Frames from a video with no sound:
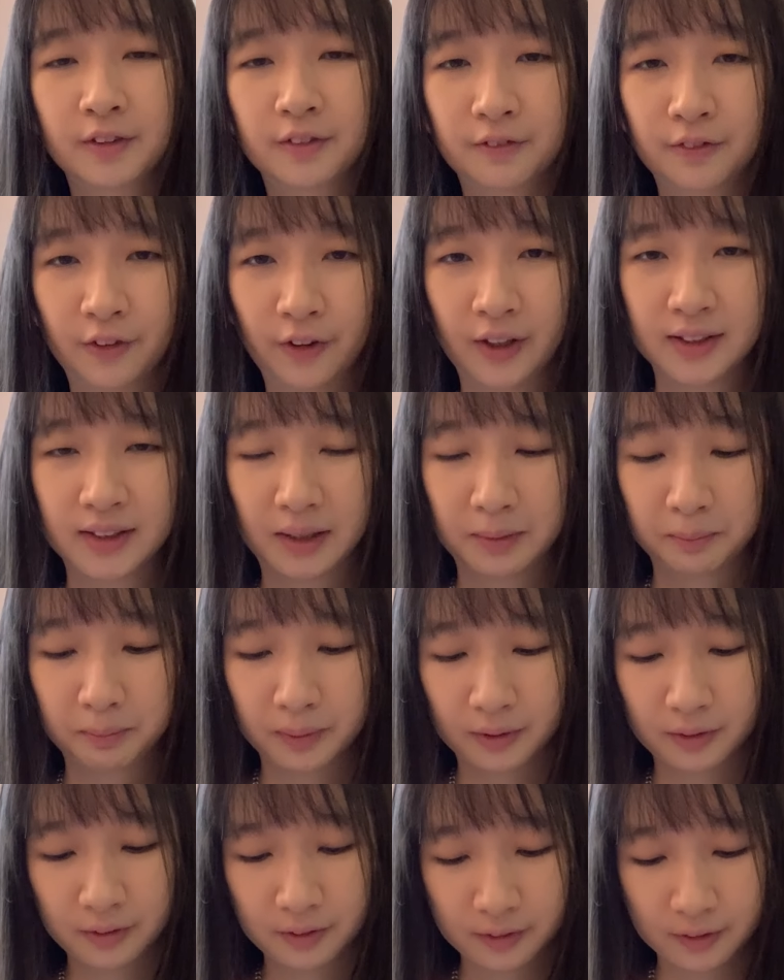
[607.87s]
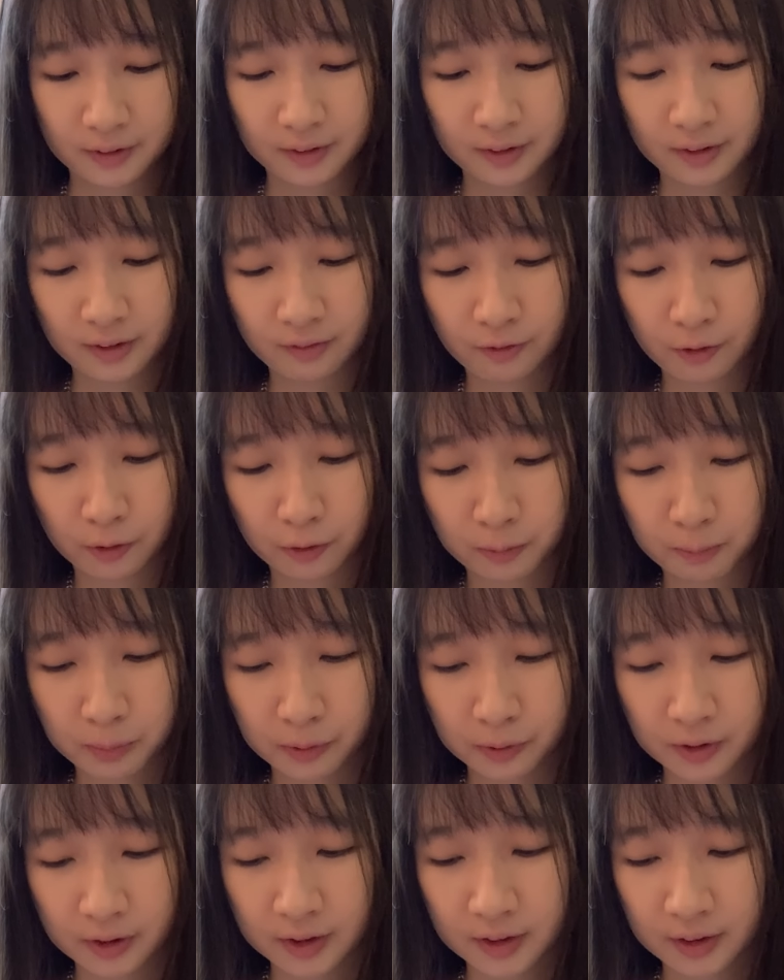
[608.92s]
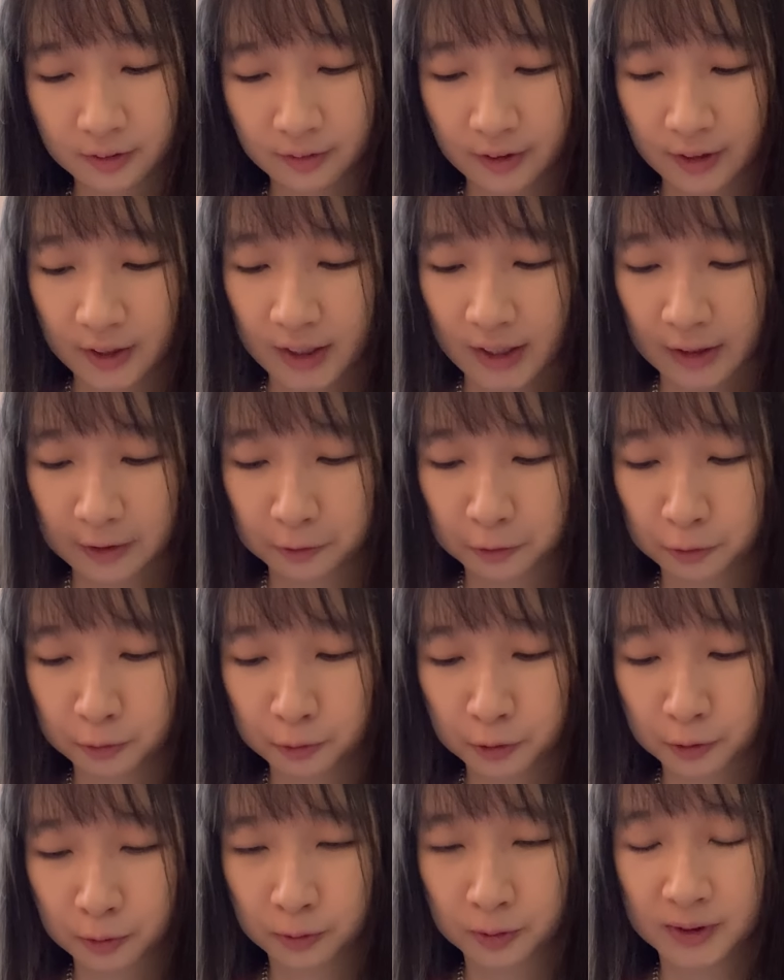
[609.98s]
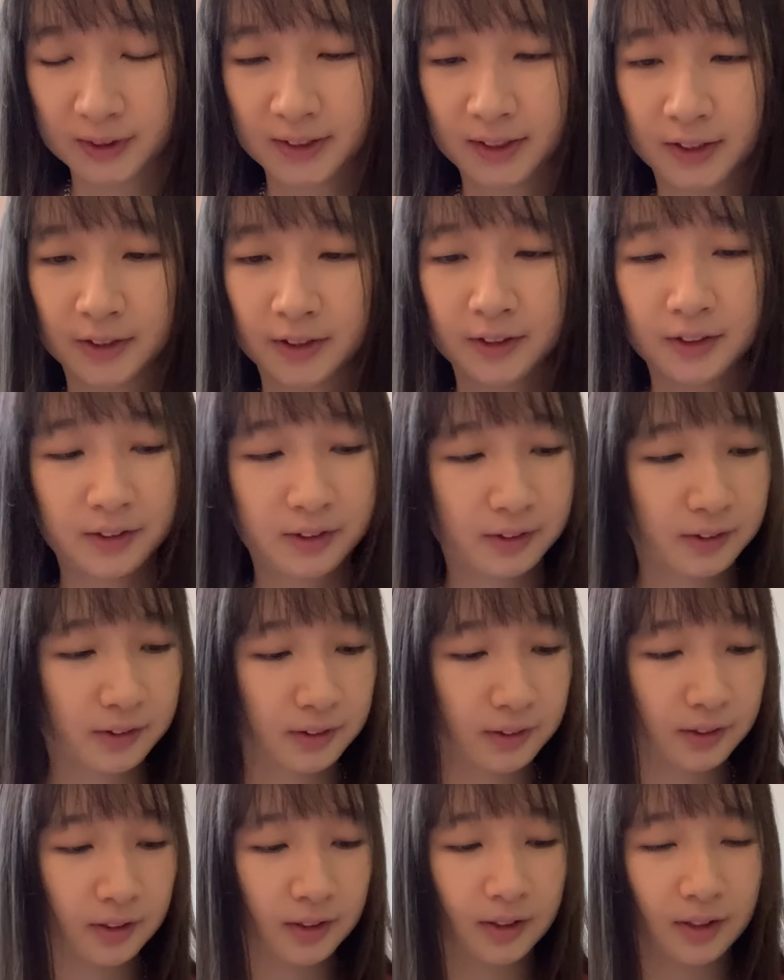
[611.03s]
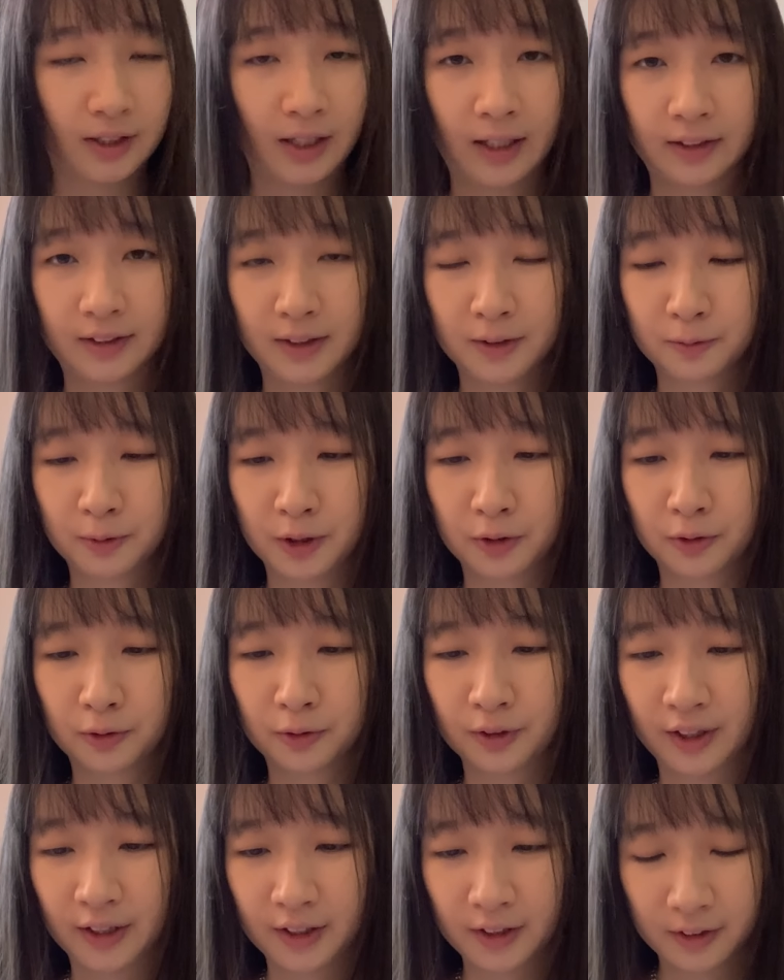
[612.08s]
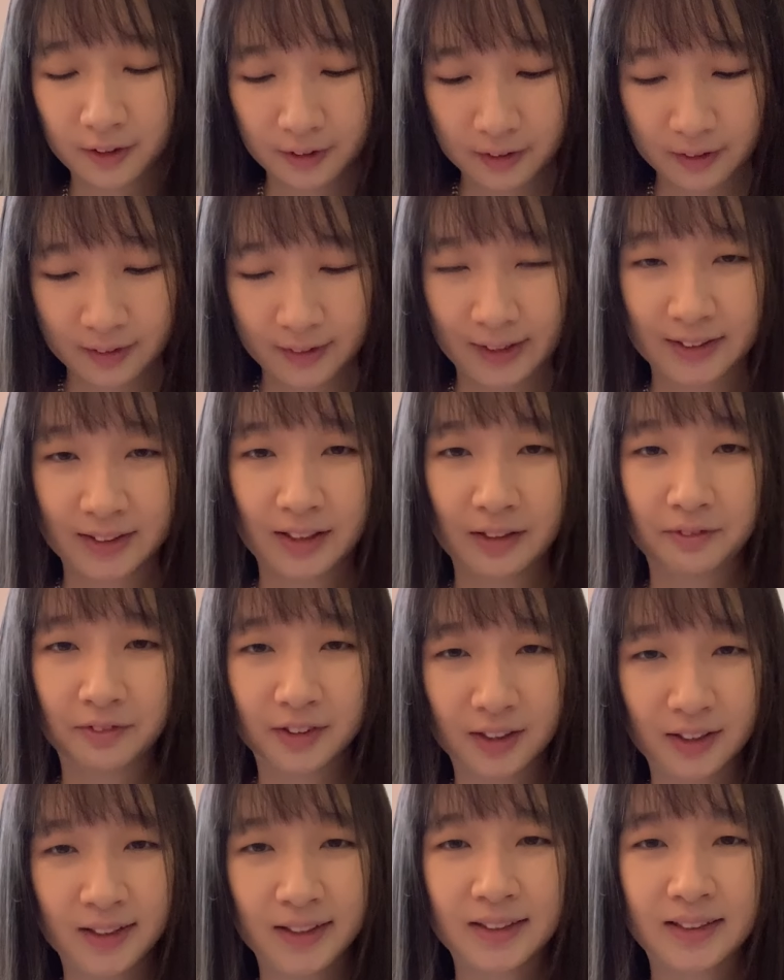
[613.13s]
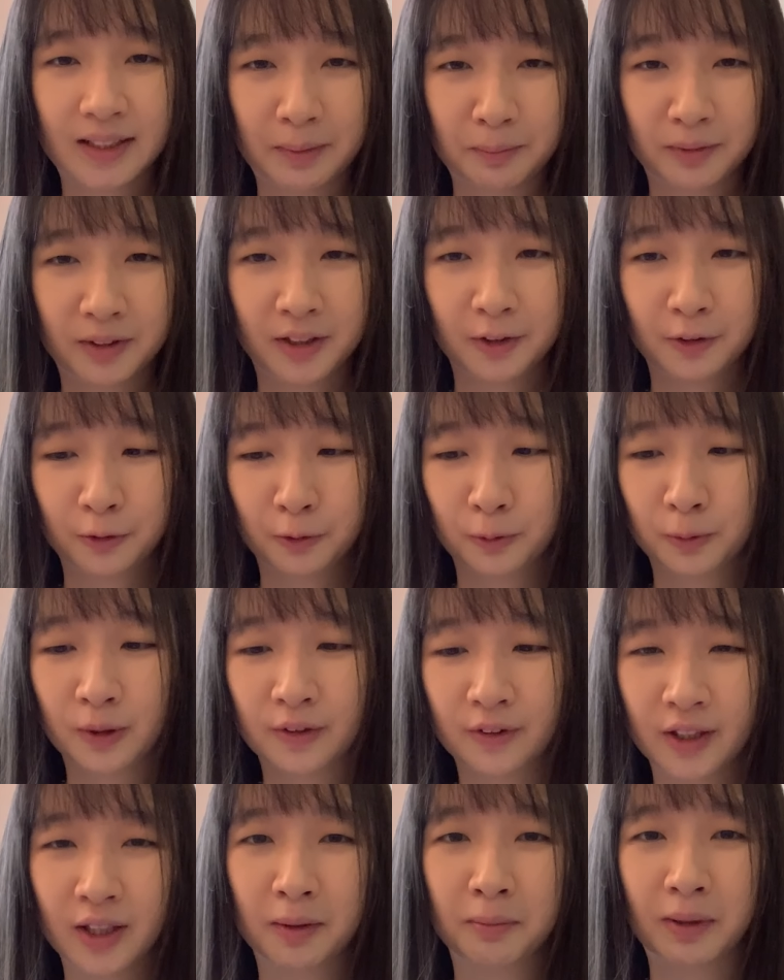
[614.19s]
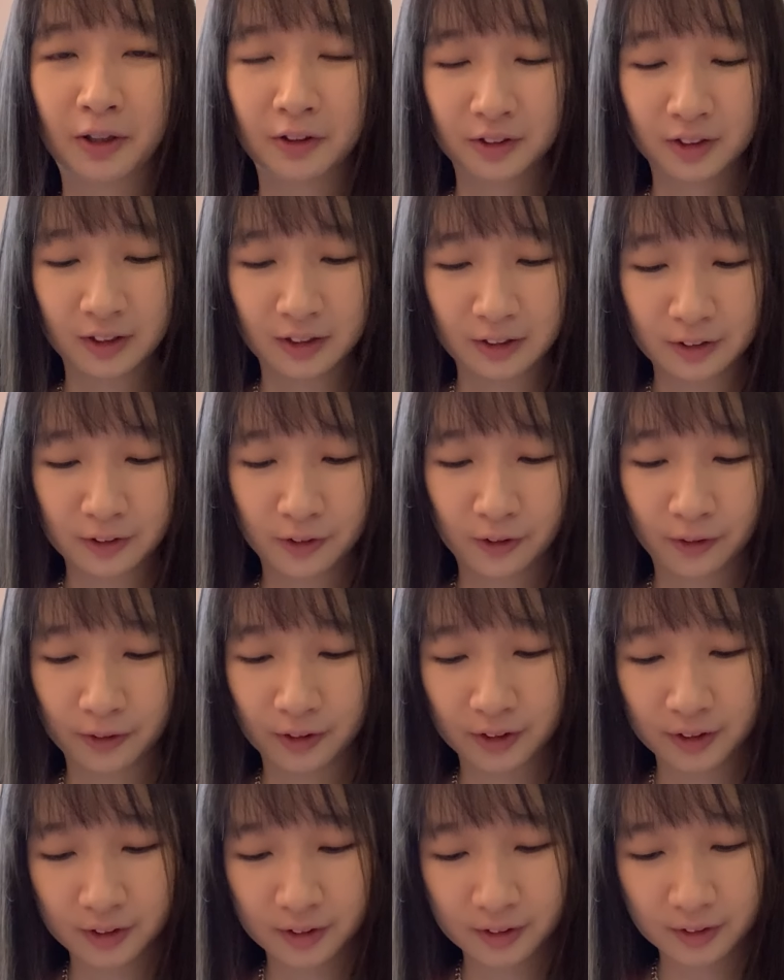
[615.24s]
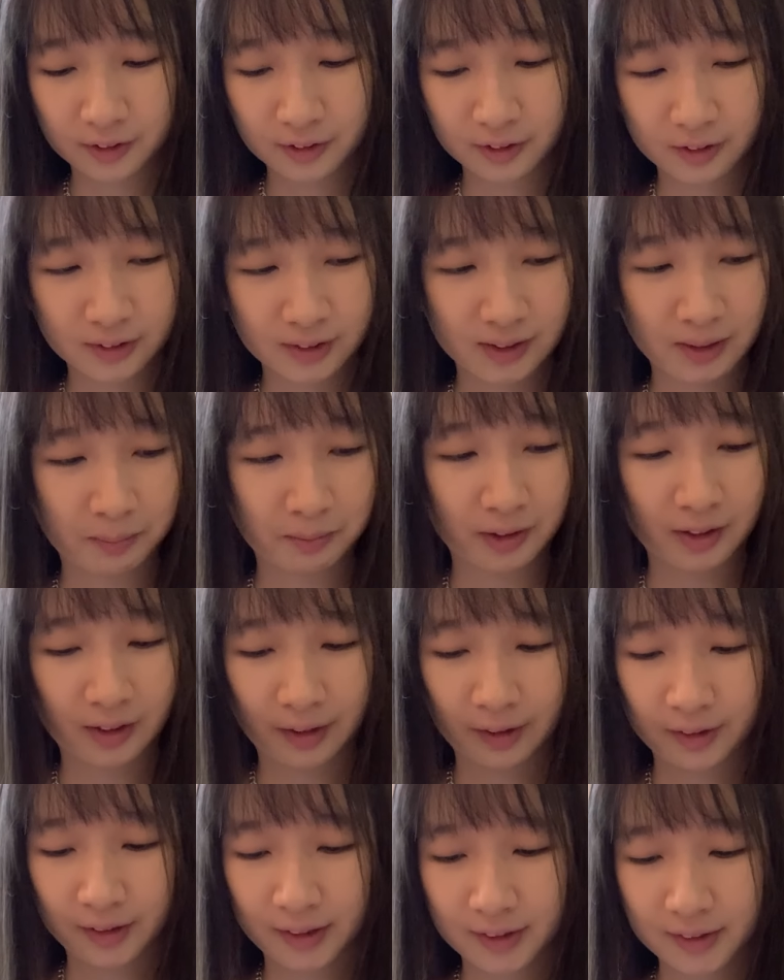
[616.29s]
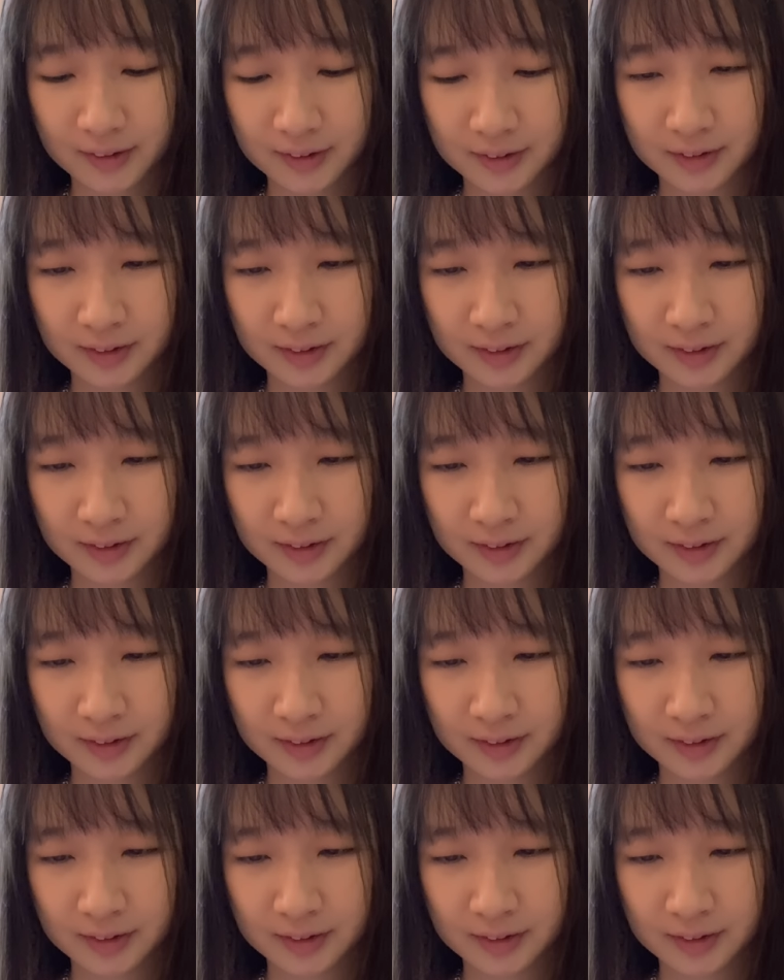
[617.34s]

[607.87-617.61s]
For example, if your opponent already has 2 stones here, I think we know that there's definitely something to worry about in the corner, something like this.